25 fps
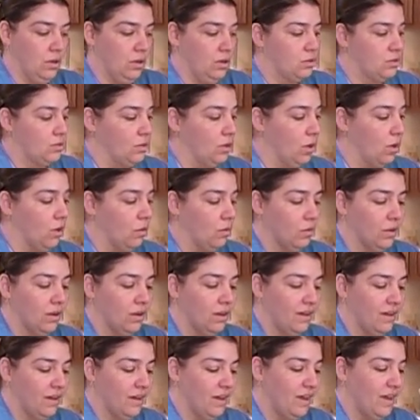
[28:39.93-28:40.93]
So
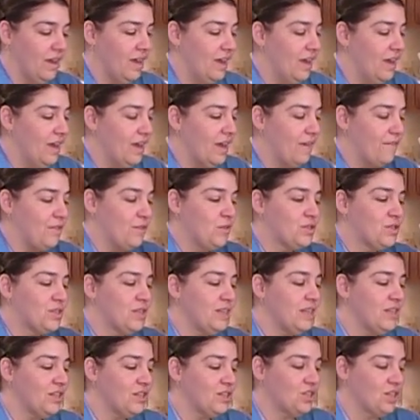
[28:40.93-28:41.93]
if you
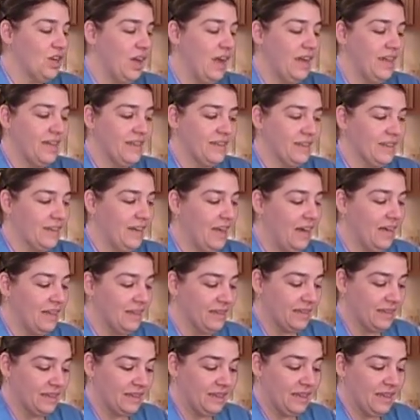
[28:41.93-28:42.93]
see a giant
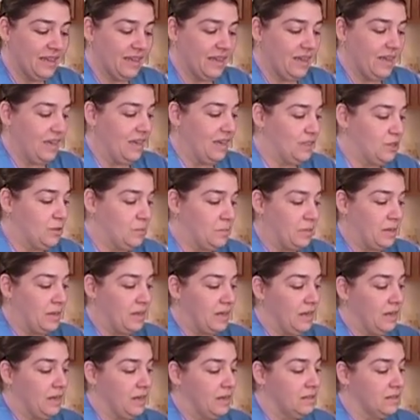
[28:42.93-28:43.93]
garlic, it's
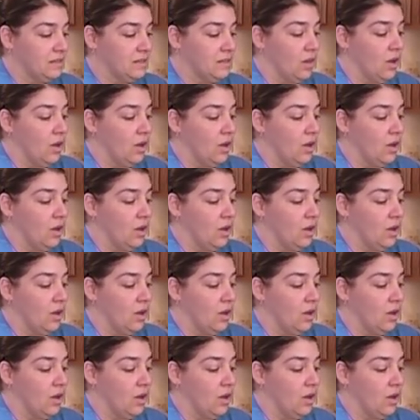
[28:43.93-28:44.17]
because